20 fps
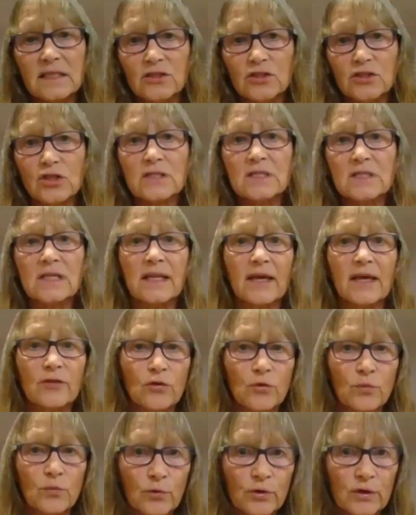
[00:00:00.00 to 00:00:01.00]
such as
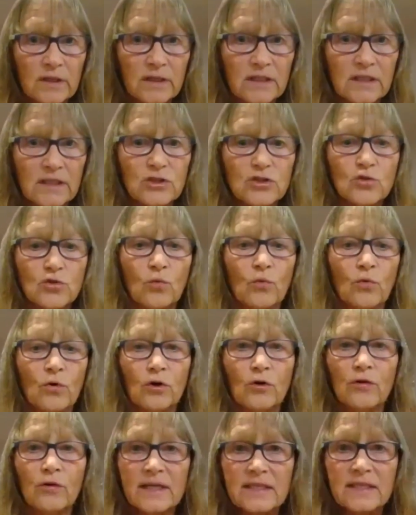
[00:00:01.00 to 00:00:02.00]
Lethbridge
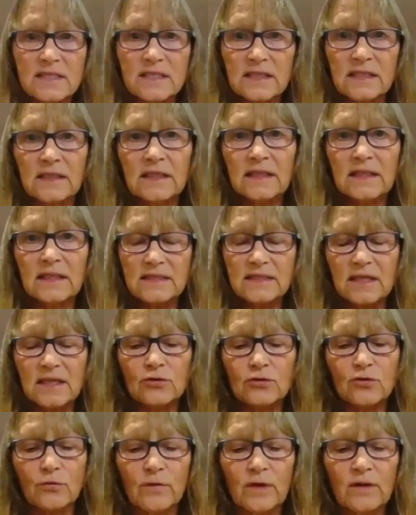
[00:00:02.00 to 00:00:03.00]
or Creston,
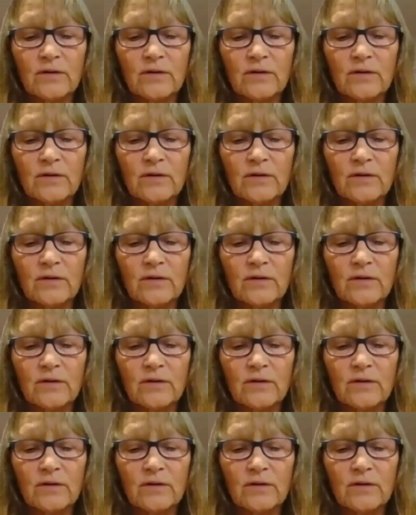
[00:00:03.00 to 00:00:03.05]
etc.